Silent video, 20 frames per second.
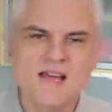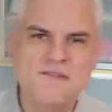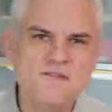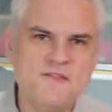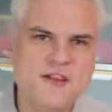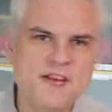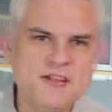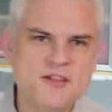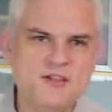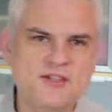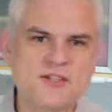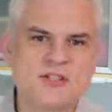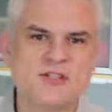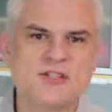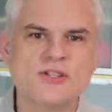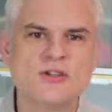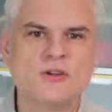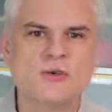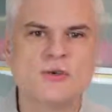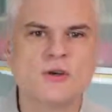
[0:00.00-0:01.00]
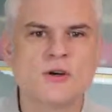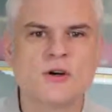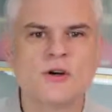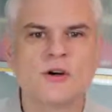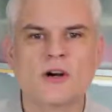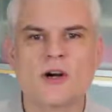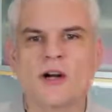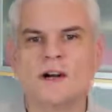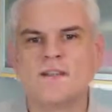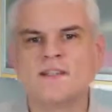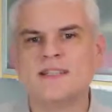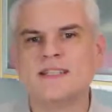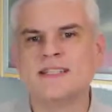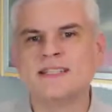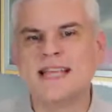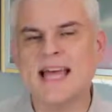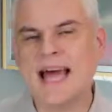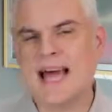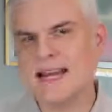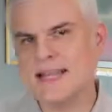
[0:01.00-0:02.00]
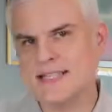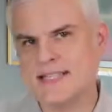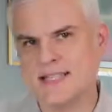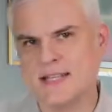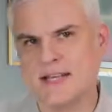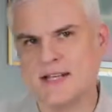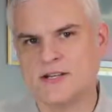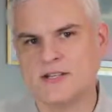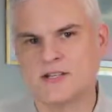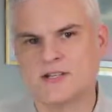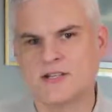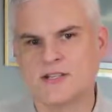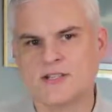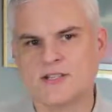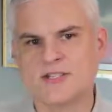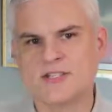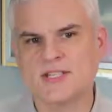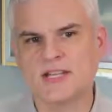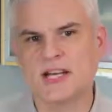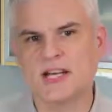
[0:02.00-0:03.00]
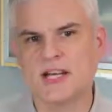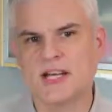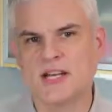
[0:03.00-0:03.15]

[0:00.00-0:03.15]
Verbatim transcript: features a tour of the data centers,